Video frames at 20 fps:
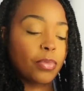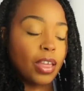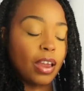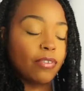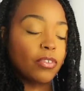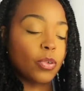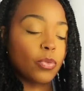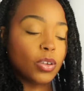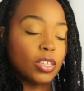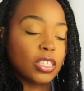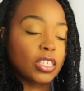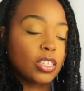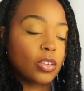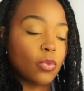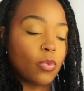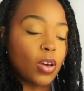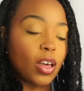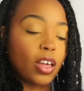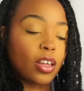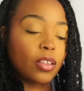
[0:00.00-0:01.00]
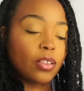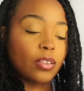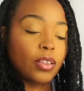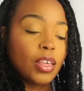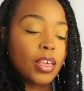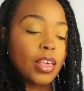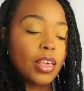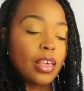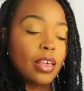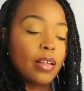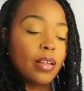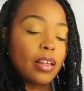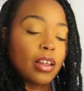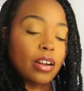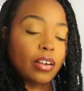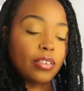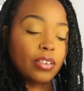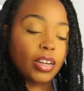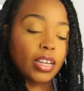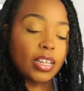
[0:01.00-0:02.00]
every once in a while.
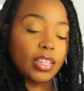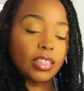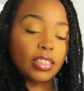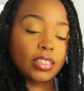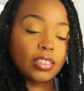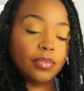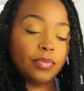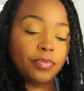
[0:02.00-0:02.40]
All right.